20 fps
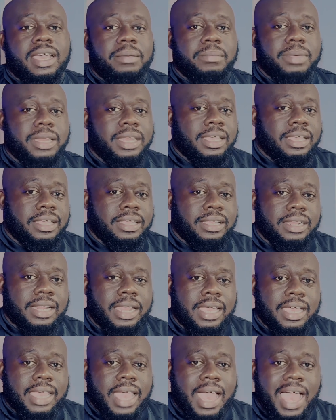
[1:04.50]
meaning
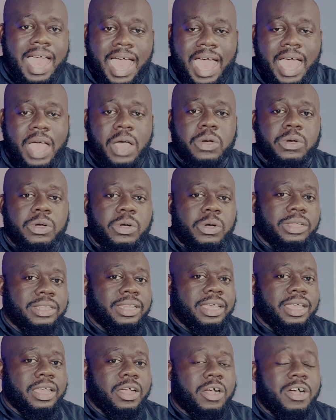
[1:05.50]
like how are
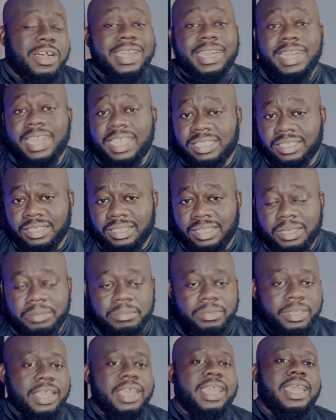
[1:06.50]
they organizing
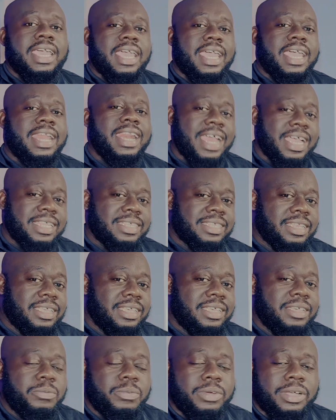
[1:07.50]
them. And
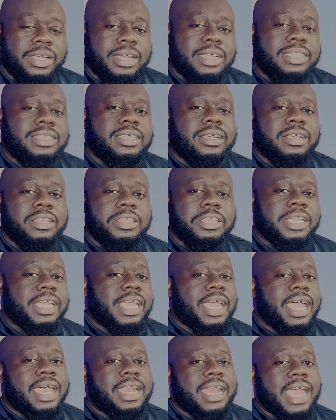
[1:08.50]
lastly, we're gonna take a
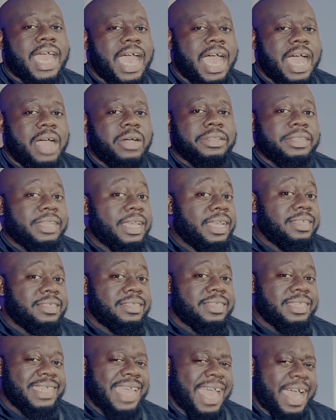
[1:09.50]
look at how they
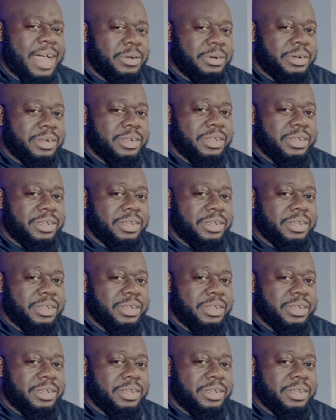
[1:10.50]
sound.